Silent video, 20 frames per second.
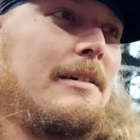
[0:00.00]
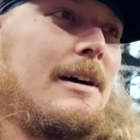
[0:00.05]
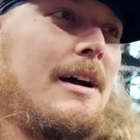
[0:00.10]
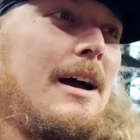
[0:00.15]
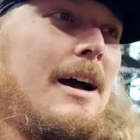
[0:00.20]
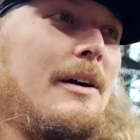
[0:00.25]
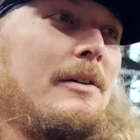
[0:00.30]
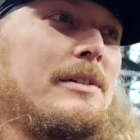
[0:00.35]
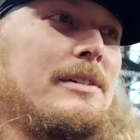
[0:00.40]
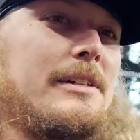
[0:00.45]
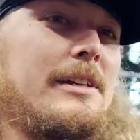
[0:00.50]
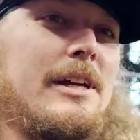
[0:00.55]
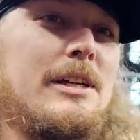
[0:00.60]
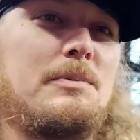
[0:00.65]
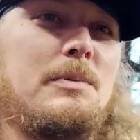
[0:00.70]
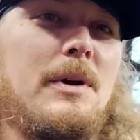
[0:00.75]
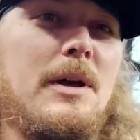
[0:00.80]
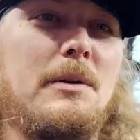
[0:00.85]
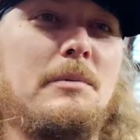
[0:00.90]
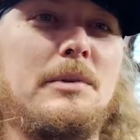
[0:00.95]
I would say it's
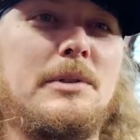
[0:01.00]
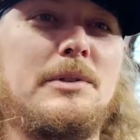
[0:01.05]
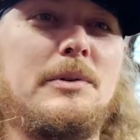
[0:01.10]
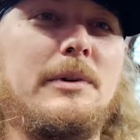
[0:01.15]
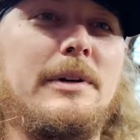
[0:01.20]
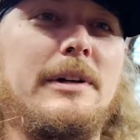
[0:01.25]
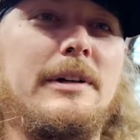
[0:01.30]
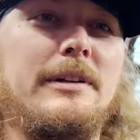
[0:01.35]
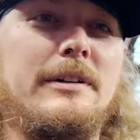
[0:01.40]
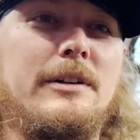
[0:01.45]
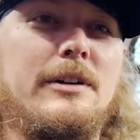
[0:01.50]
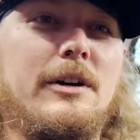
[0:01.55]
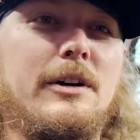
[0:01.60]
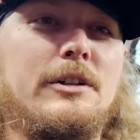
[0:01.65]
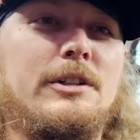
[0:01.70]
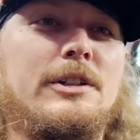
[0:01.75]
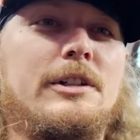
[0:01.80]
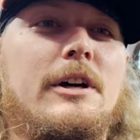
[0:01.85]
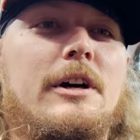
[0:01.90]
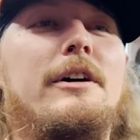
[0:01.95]
probably between
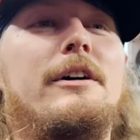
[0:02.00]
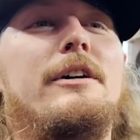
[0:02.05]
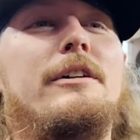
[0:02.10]
Kershaw